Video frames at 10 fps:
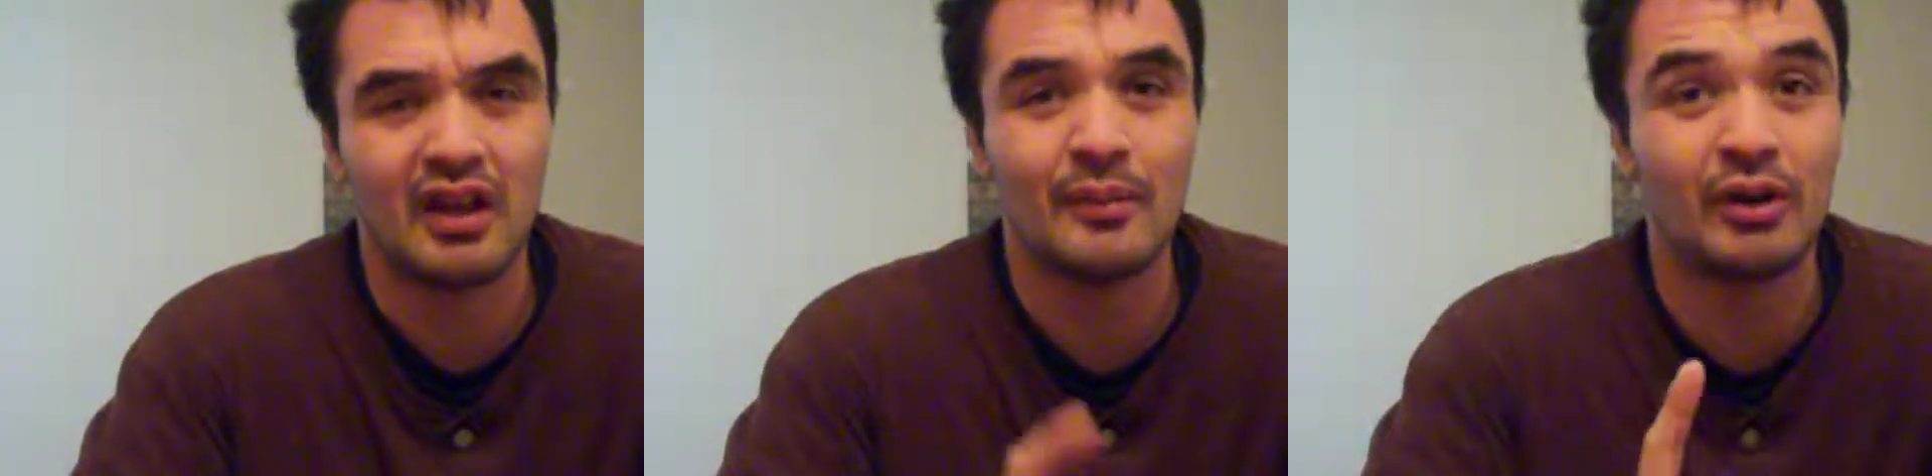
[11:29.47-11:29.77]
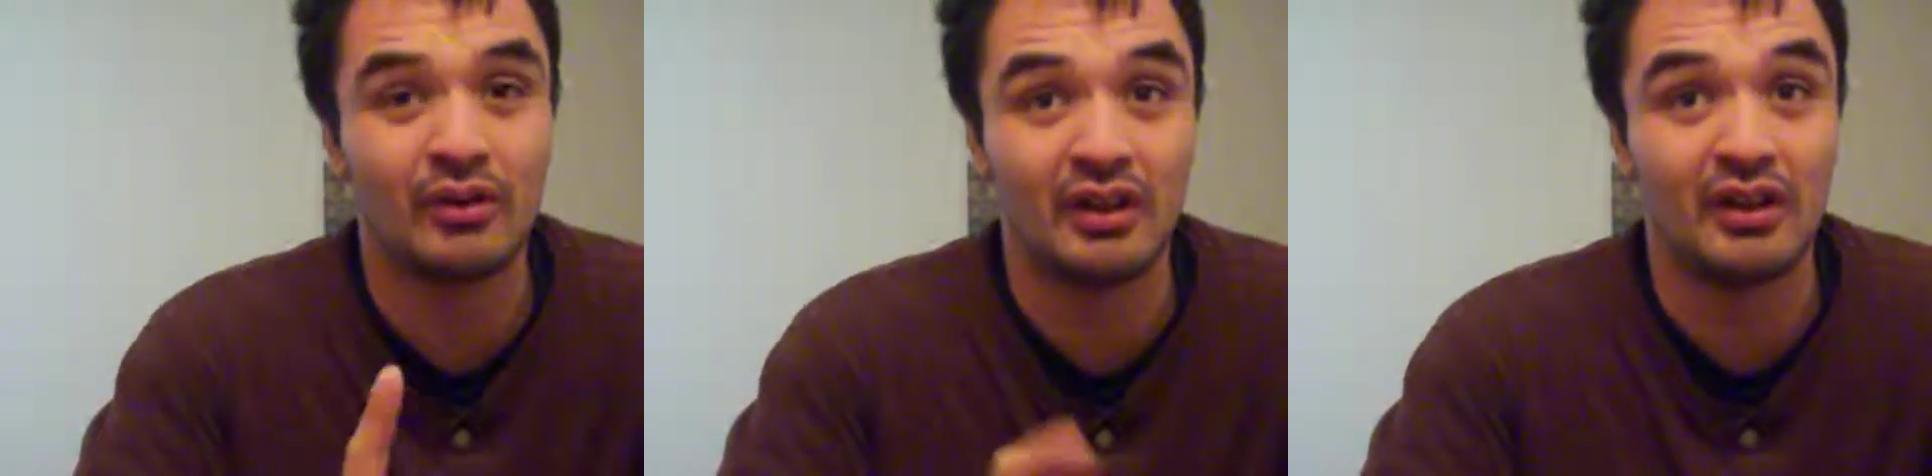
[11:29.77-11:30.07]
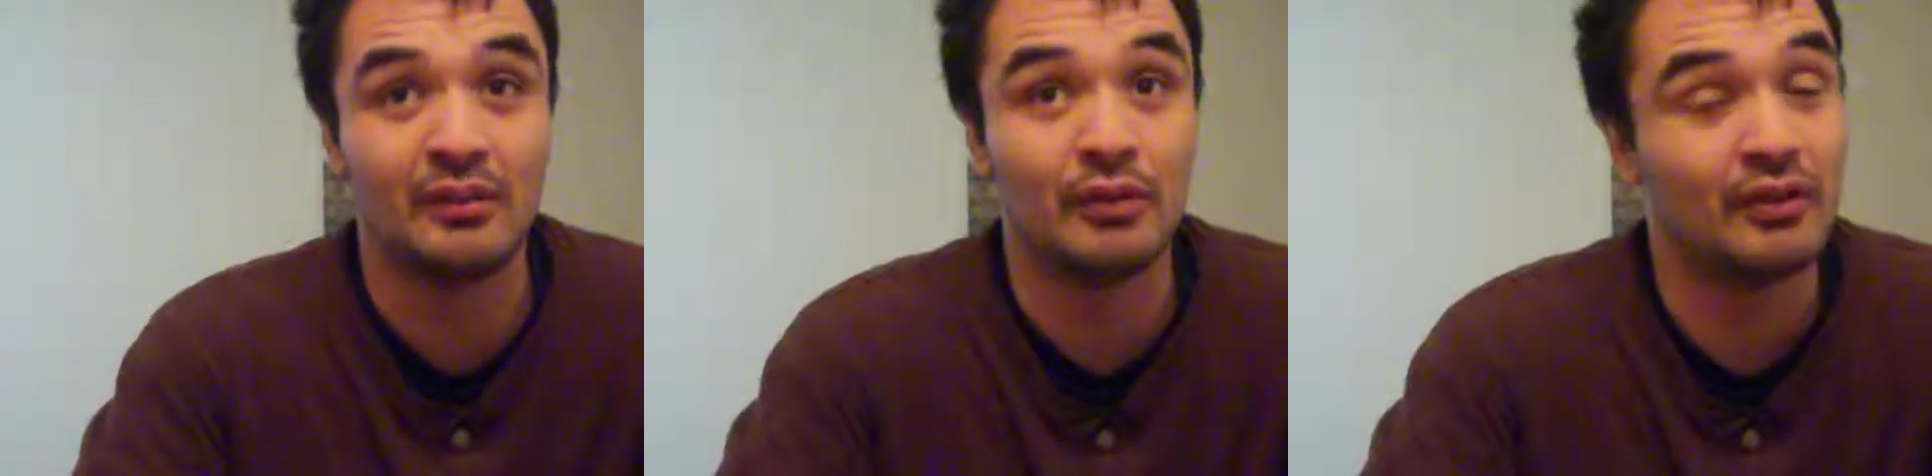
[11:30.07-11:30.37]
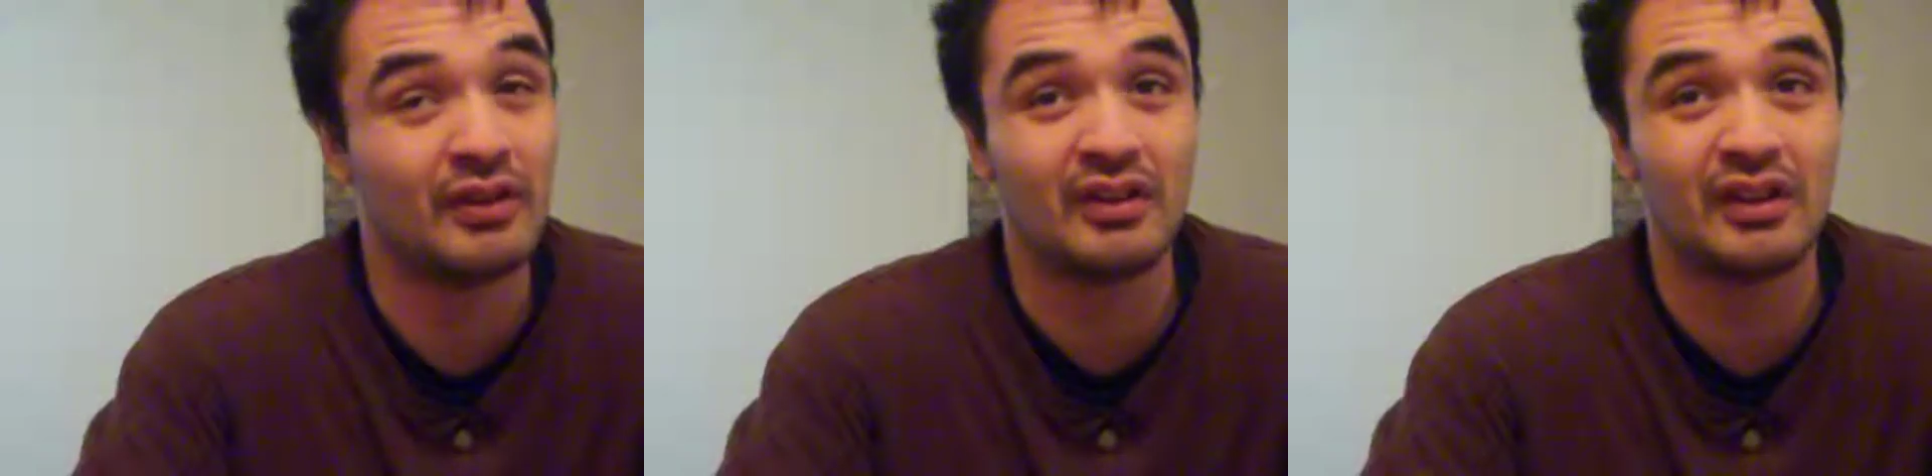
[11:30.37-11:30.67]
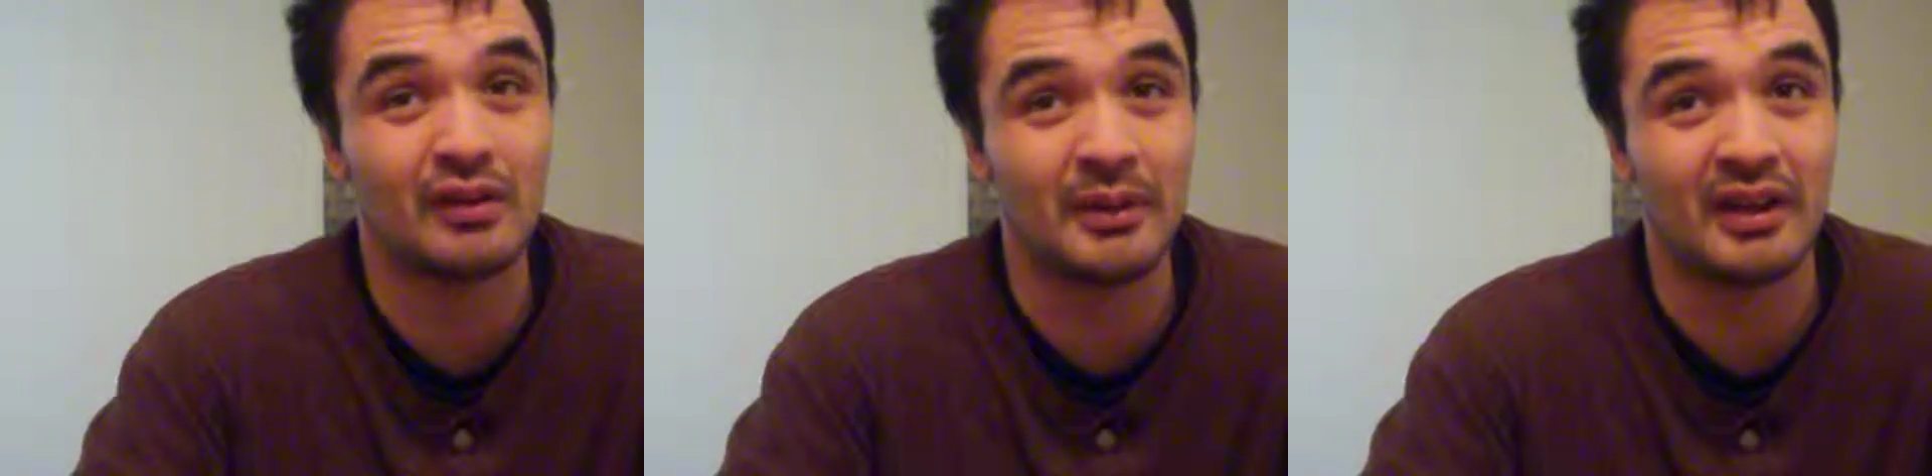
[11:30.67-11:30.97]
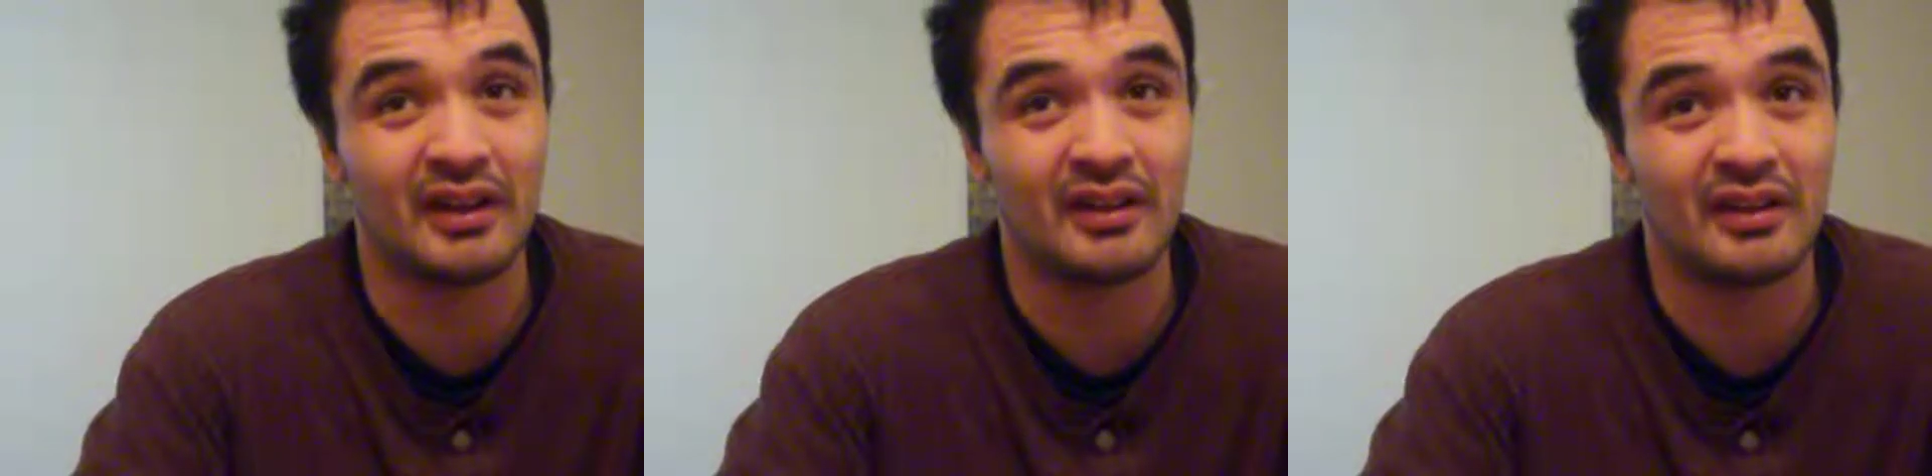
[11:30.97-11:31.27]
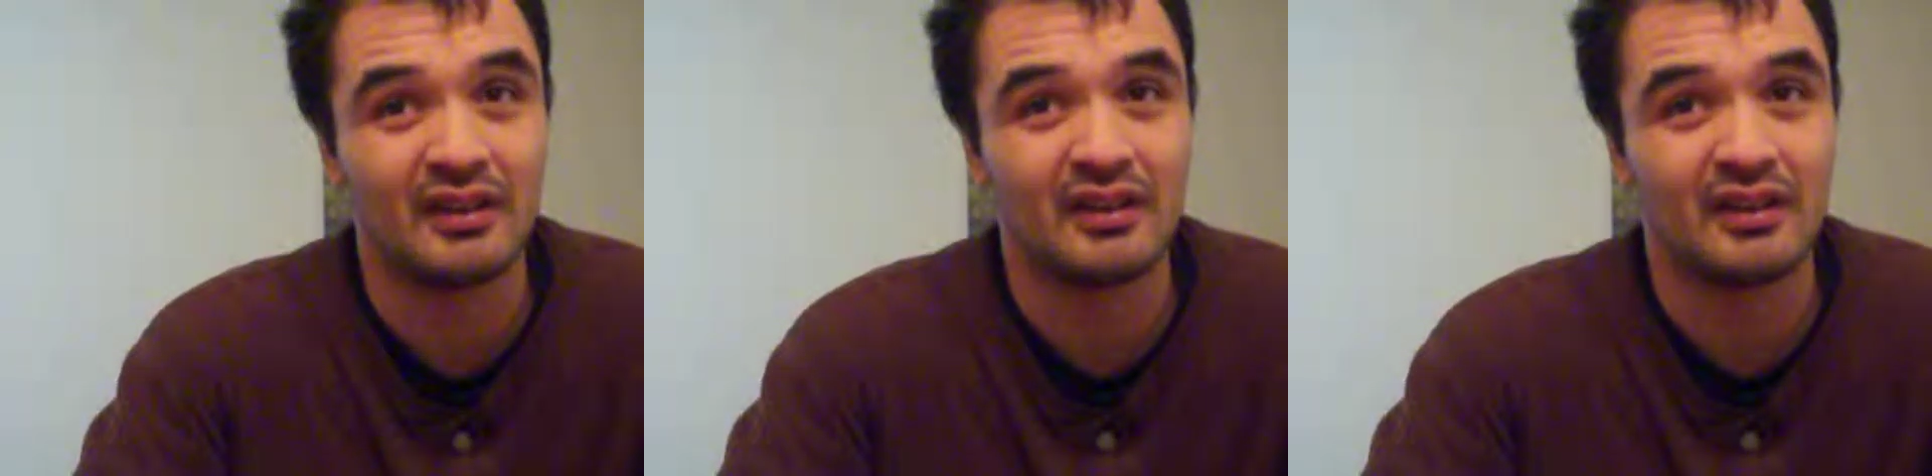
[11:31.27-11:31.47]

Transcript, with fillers: MOD, movies on demand,